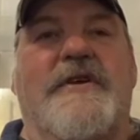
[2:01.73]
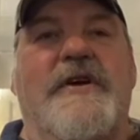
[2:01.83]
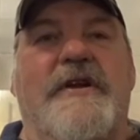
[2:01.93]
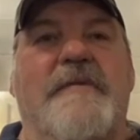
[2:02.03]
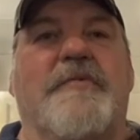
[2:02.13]

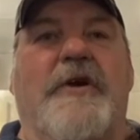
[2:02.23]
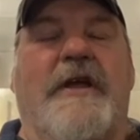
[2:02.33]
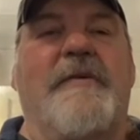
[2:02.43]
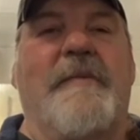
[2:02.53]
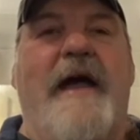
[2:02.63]
good at
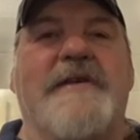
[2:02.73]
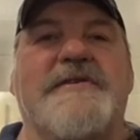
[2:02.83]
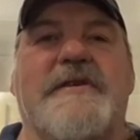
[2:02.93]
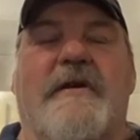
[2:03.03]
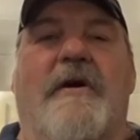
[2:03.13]
booking the
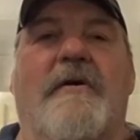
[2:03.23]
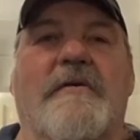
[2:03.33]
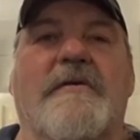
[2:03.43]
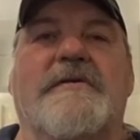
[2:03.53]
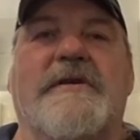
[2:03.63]
matches and
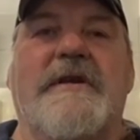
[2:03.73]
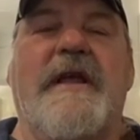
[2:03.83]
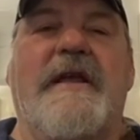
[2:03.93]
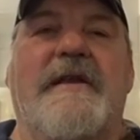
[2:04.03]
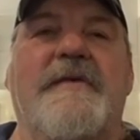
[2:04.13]
all.
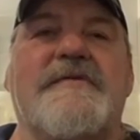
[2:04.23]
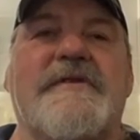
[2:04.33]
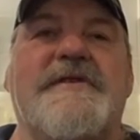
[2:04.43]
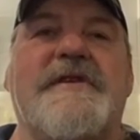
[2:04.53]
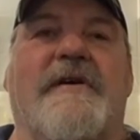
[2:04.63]
He was
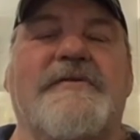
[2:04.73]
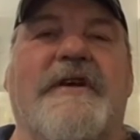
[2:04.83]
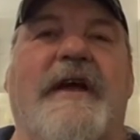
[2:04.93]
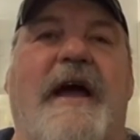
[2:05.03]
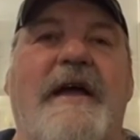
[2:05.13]
an
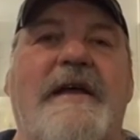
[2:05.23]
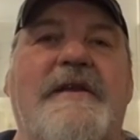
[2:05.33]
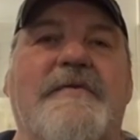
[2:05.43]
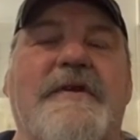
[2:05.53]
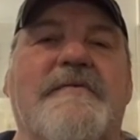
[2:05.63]
intelligent guy. He
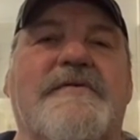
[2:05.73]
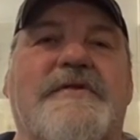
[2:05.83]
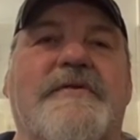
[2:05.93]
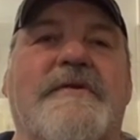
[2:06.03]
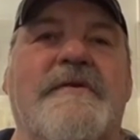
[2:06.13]
knew what he was
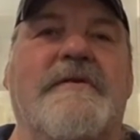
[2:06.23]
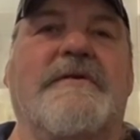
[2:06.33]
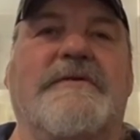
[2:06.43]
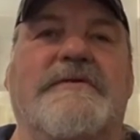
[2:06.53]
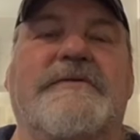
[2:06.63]
doing. Mm.